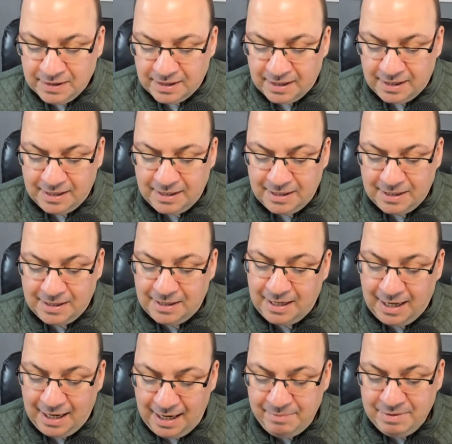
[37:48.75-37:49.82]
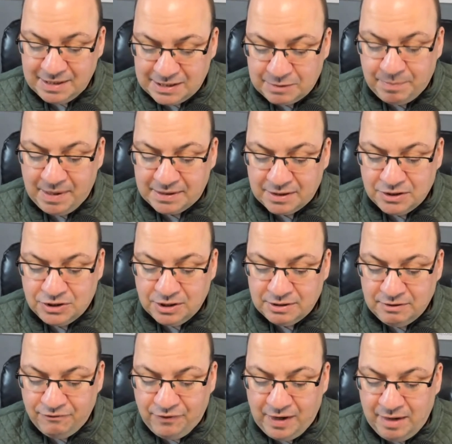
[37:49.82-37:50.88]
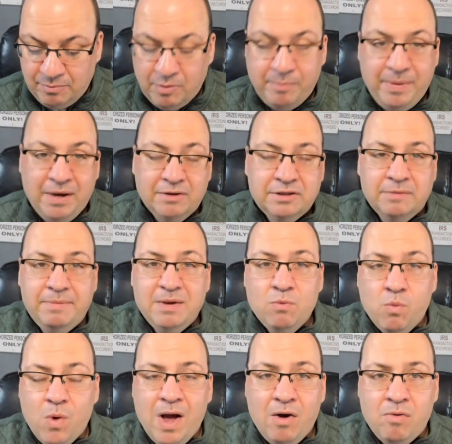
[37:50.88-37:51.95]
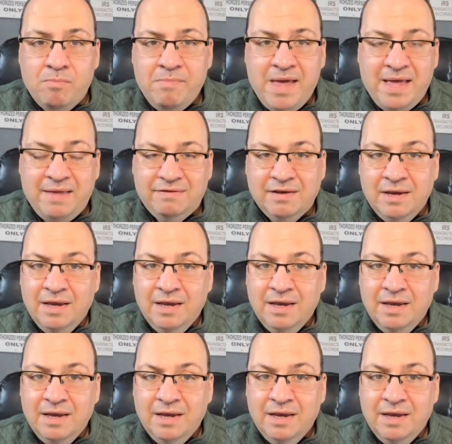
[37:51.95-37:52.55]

Uh, I'm expecting Justifiable Bell to be well meant.